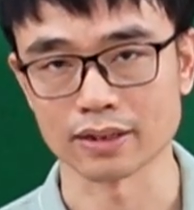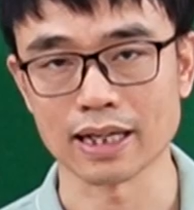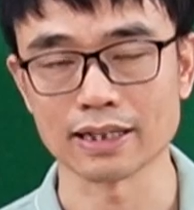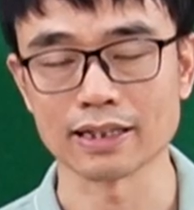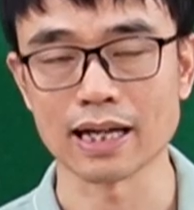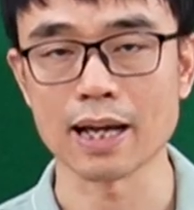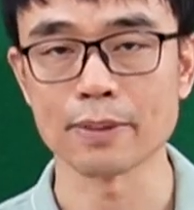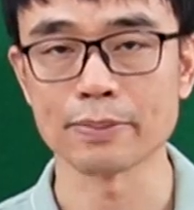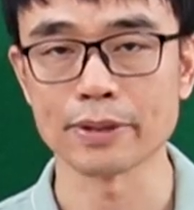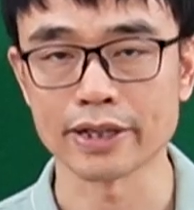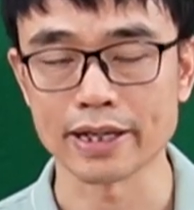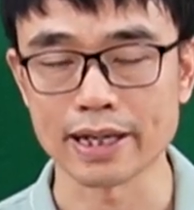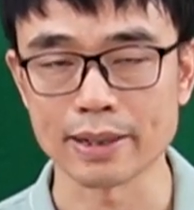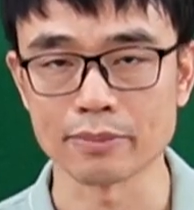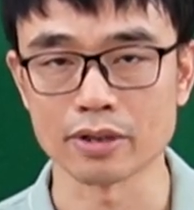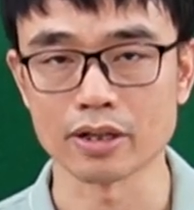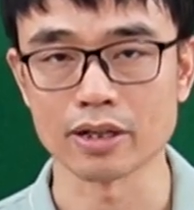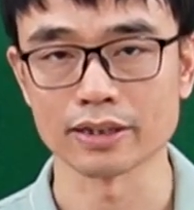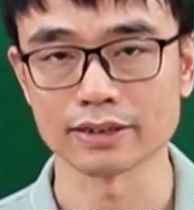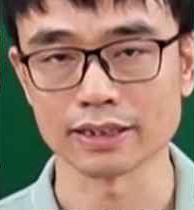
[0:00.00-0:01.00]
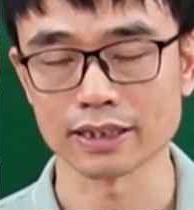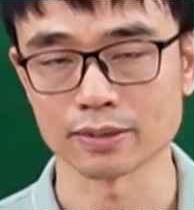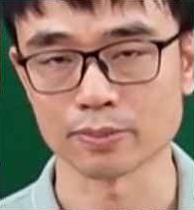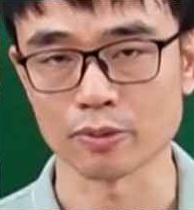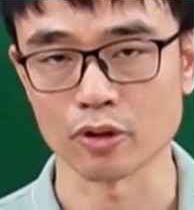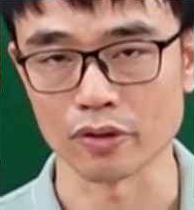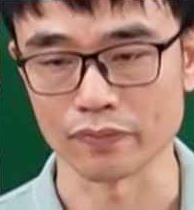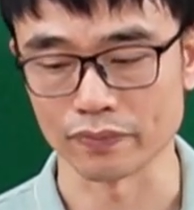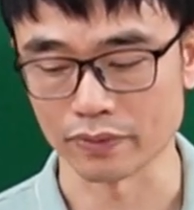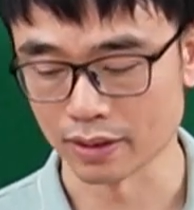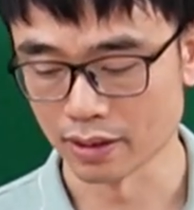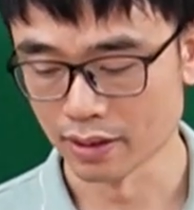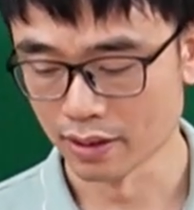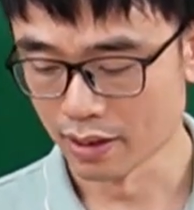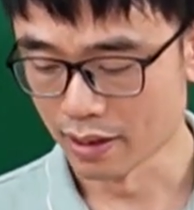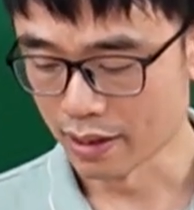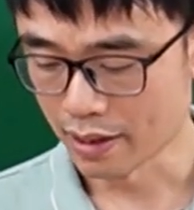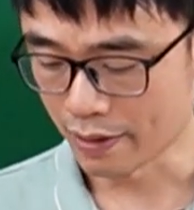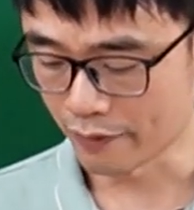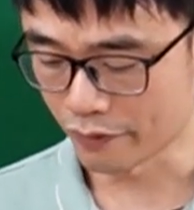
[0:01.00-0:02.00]
like the IP camera access point.
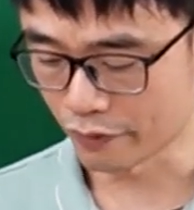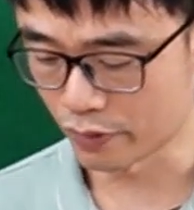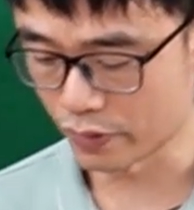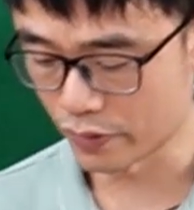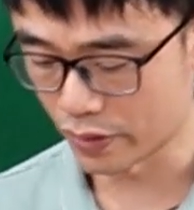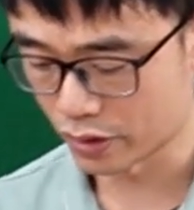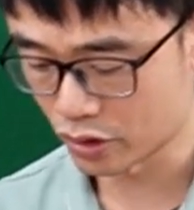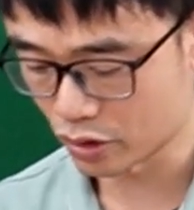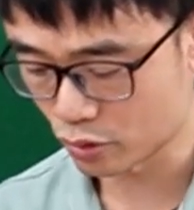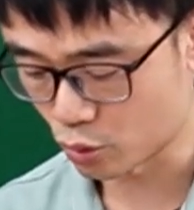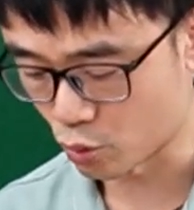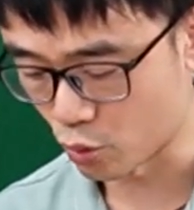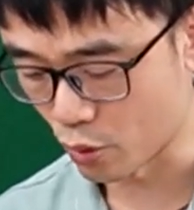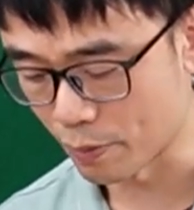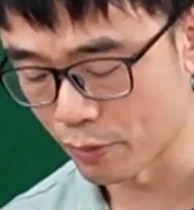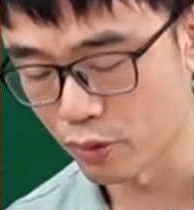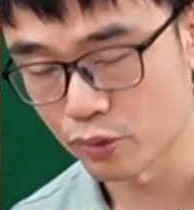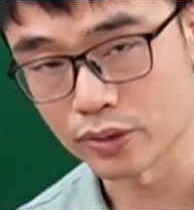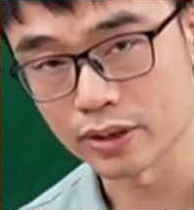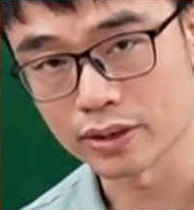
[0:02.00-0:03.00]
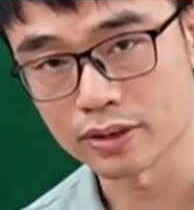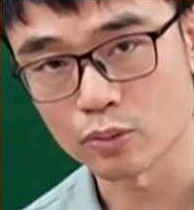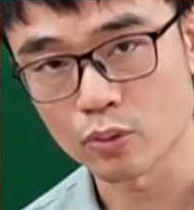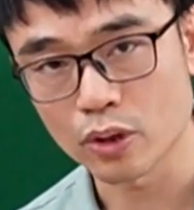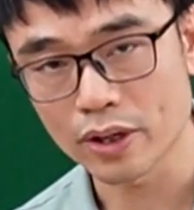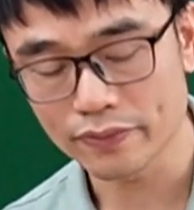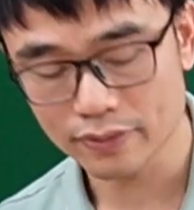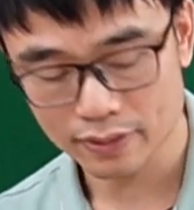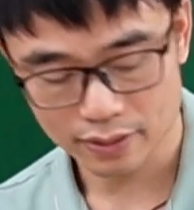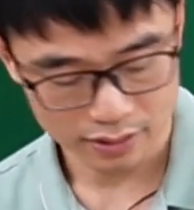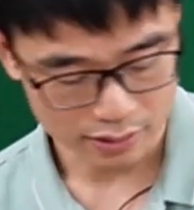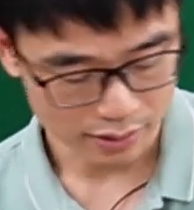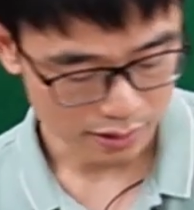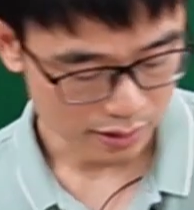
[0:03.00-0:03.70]
If we just remove this one,